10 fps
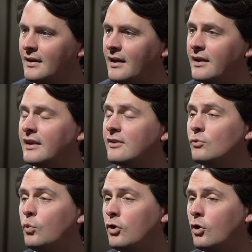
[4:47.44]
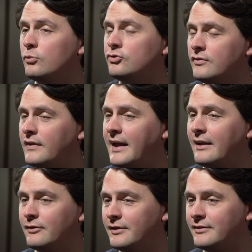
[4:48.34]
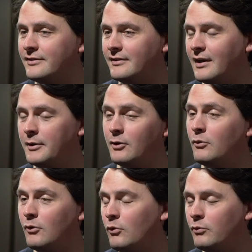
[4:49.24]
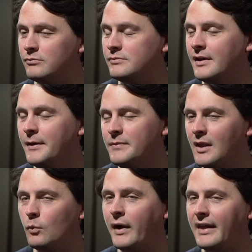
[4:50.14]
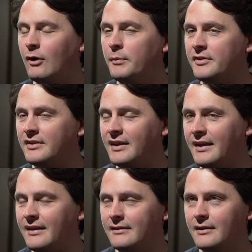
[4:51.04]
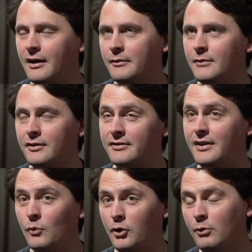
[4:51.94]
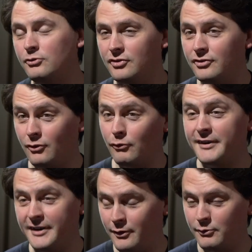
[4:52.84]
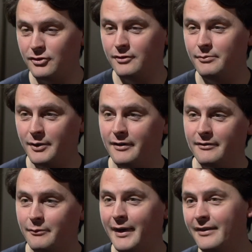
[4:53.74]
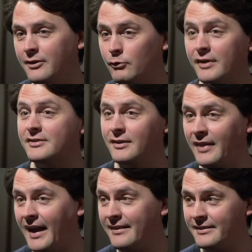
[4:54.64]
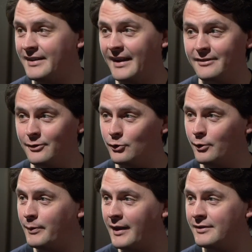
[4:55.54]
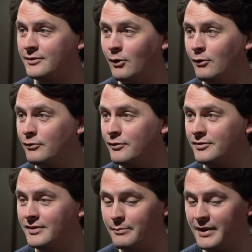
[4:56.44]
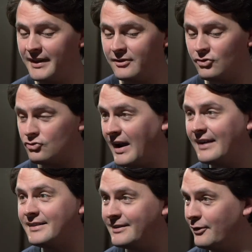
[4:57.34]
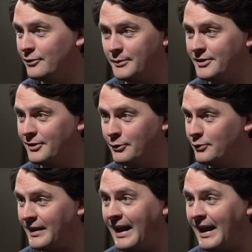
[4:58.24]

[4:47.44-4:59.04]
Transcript: And I guess one option there is, I mean, or where that almost I'm going to say one option, it's not really an option, but where the risk of that is it takes us to a place of simply extracting those materials